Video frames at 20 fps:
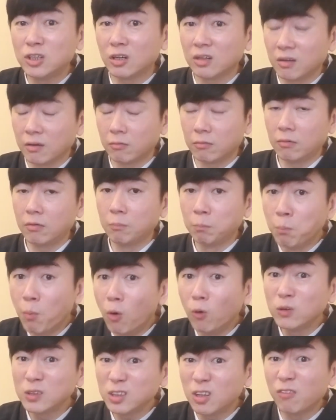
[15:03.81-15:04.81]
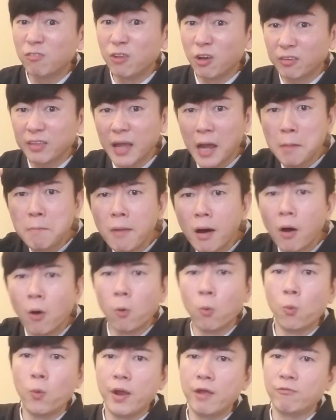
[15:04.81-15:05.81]
of your time
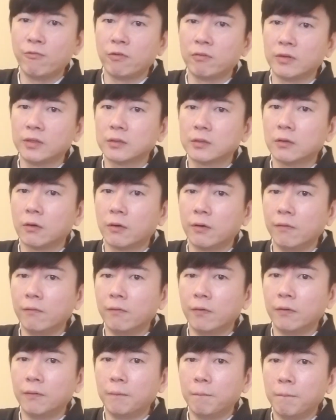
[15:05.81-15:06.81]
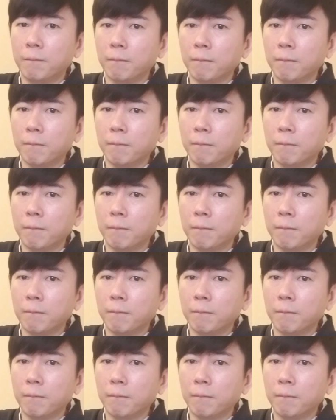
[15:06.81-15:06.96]
away from the story world.